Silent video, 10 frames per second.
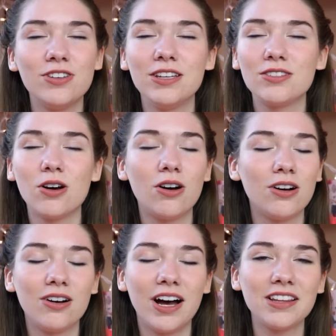is,
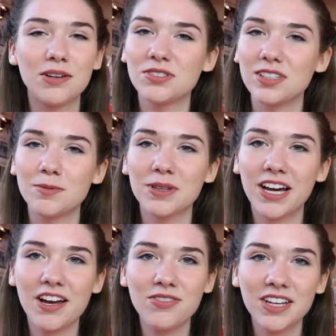oh, I love sleep.
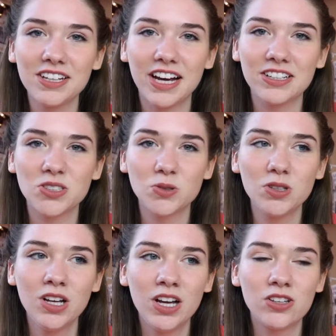Like, I feel like in high
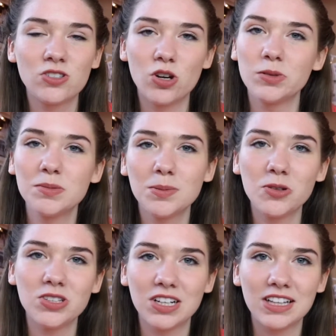school, so many
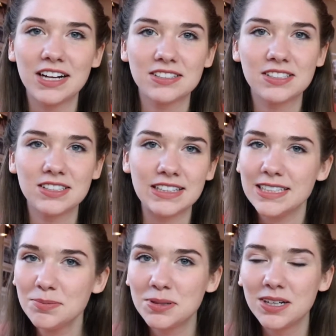people neglect
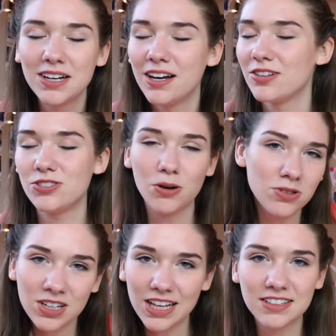sleep. Don't
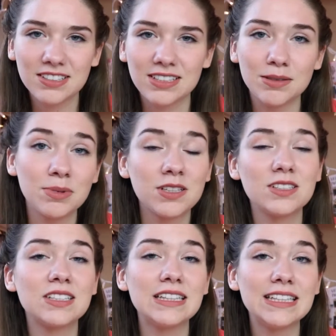neglect sleep.
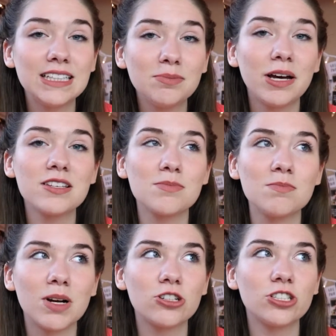Sleep as
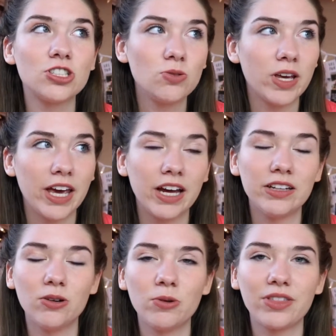much as you
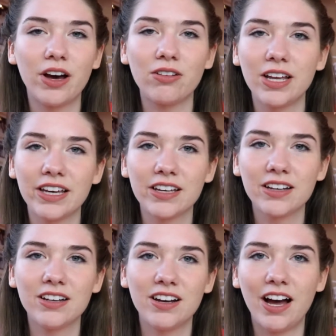can without, like,
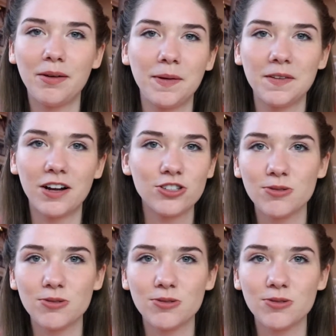not